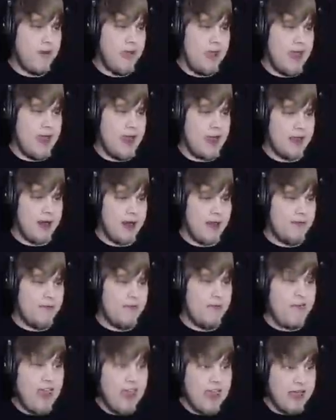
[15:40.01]
there, I
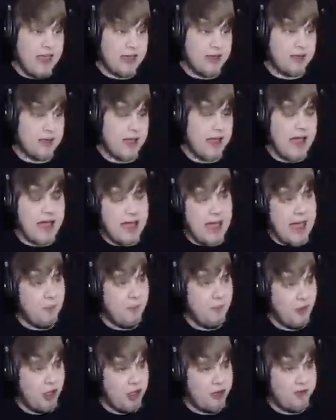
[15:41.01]
think.
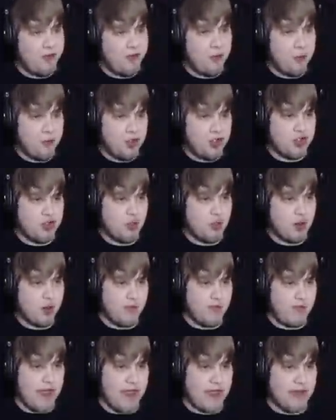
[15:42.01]
I'm not too sure
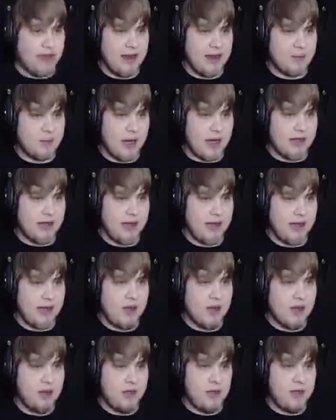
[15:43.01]
of that right now.